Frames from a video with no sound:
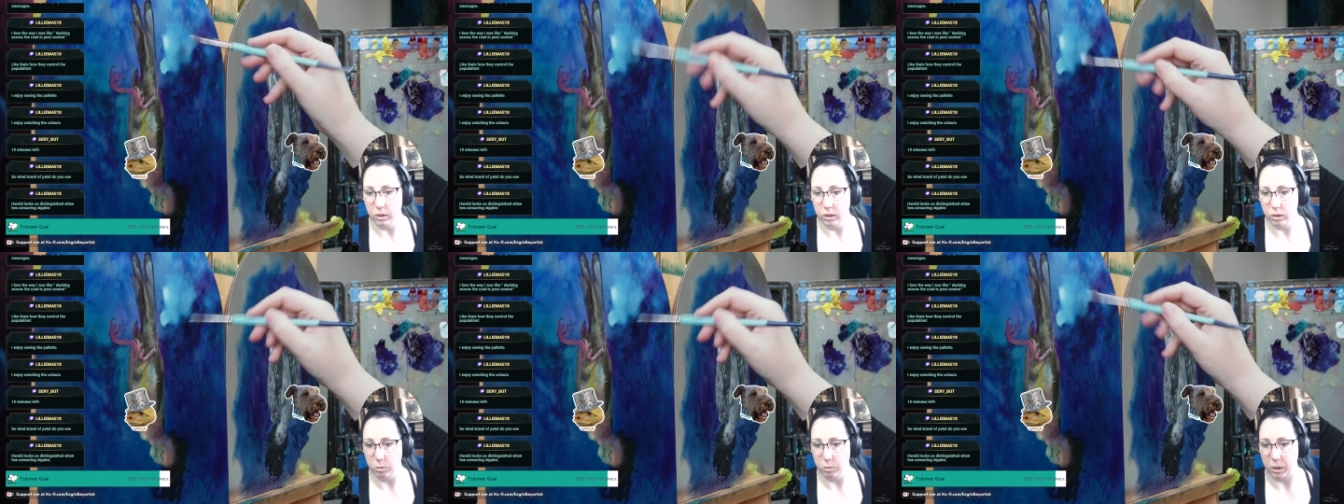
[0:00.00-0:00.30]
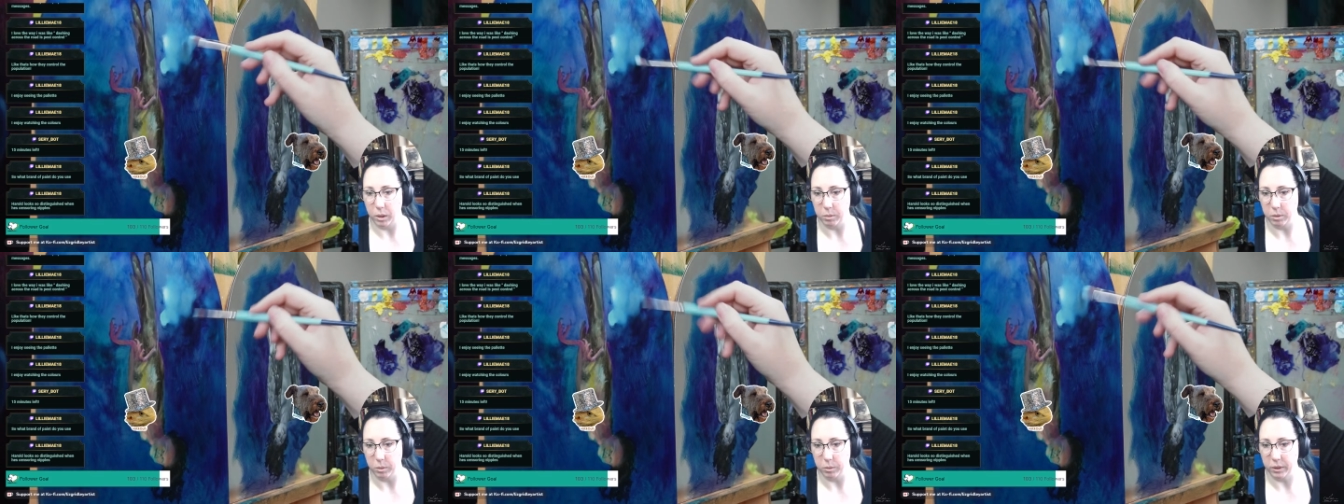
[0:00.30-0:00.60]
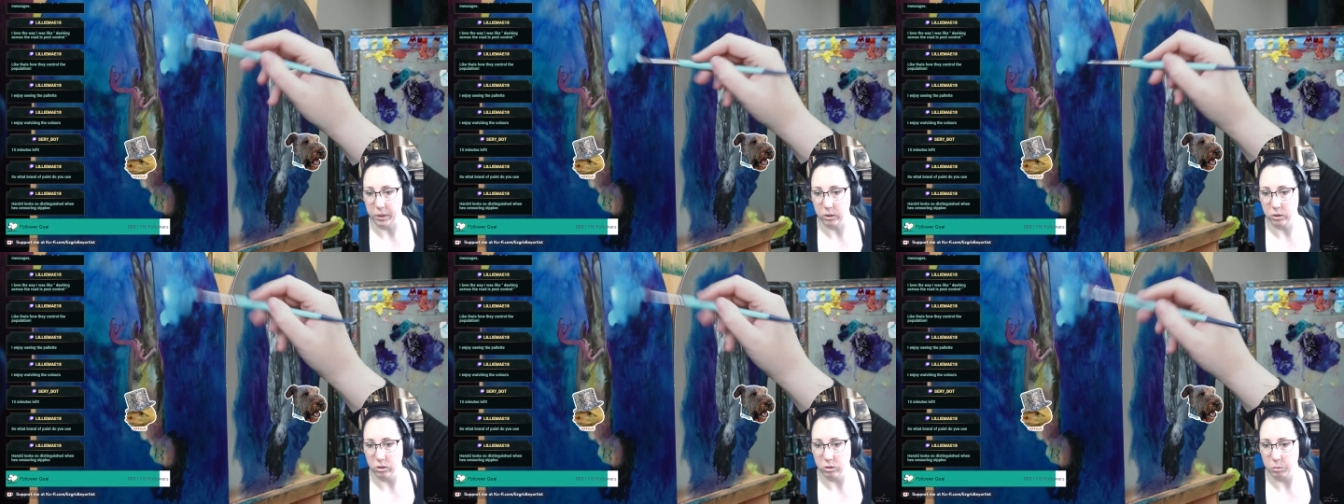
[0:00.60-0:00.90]
baby
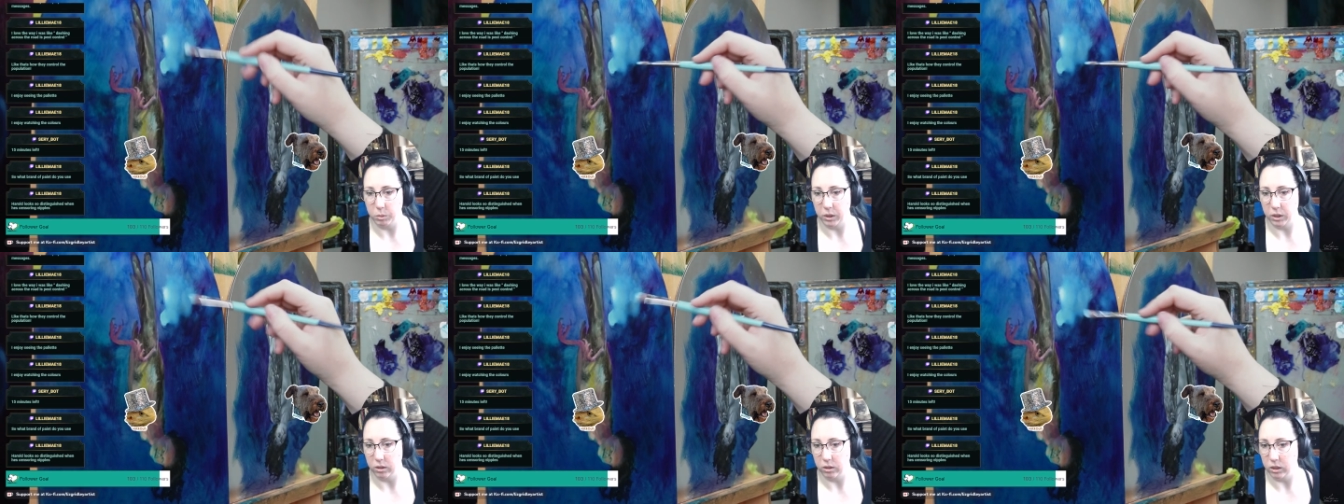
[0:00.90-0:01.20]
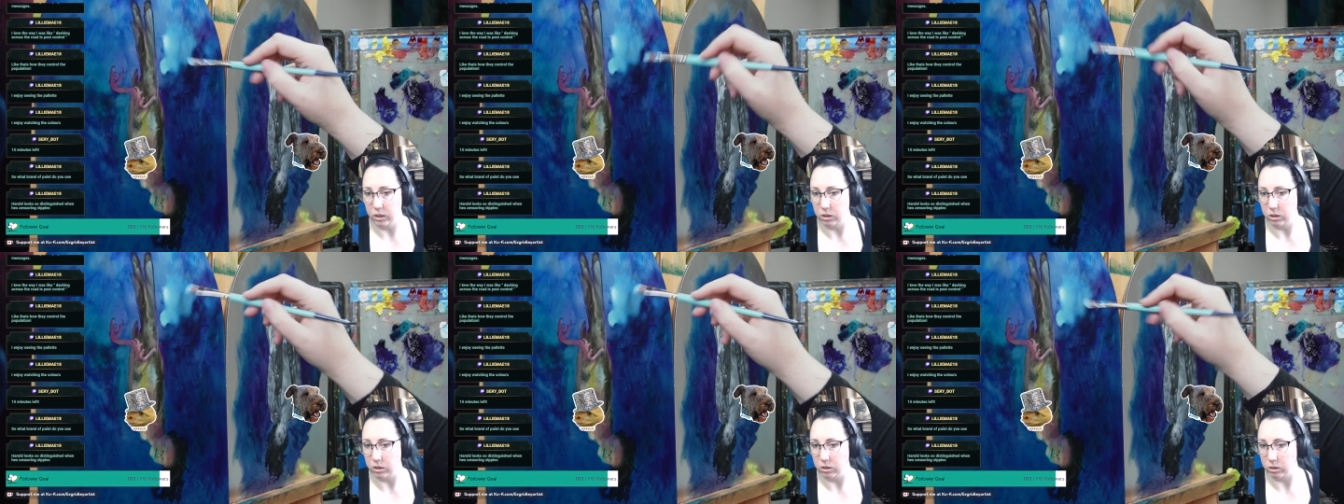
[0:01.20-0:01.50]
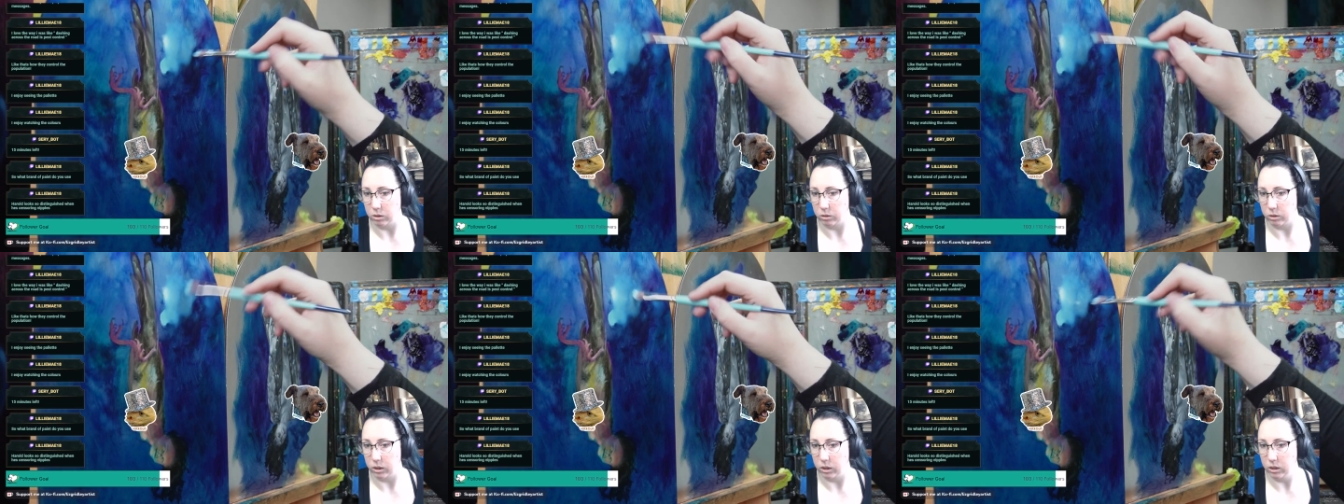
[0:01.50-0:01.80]
wiggles, but I think she's
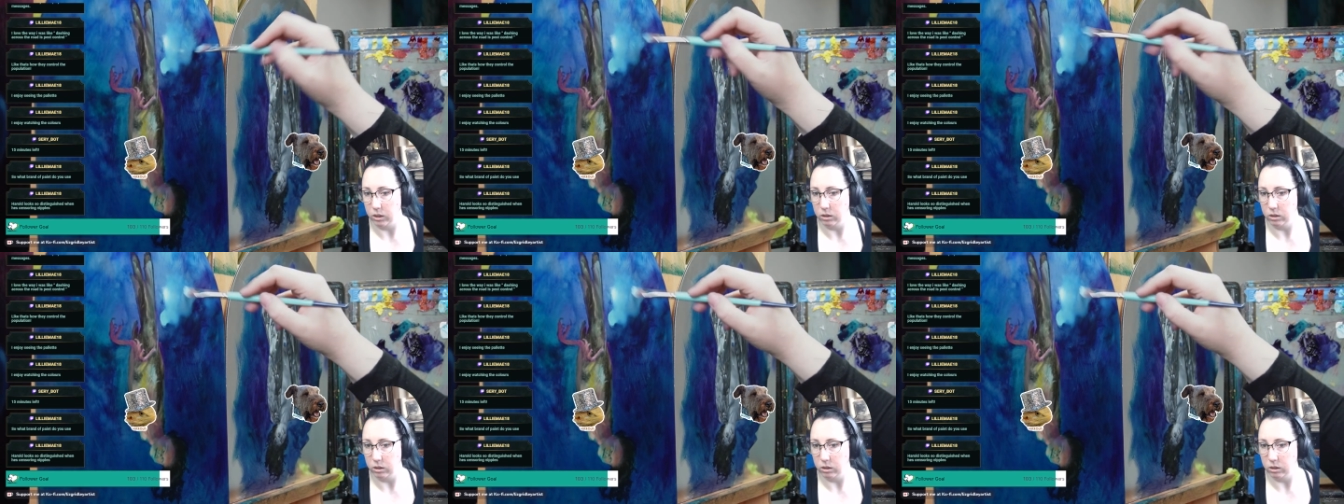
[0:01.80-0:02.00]
alright.